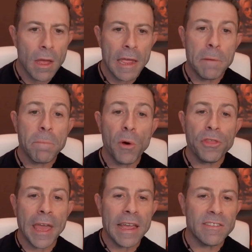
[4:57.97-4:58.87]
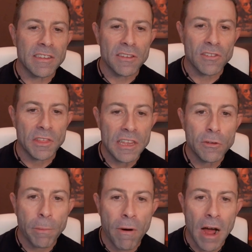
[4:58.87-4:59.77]
In both cases, these
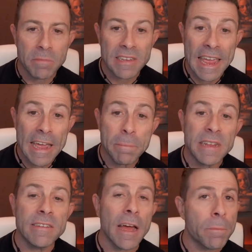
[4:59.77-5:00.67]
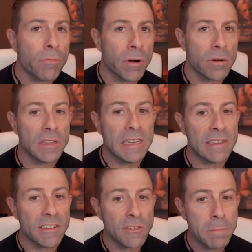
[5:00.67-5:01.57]
prompts can be temporarily
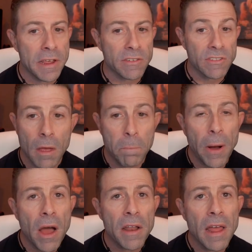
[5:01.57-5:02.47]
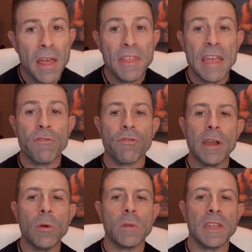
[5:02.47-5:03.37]
dismissed, but they
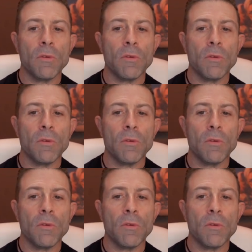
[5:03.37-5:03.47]
frequently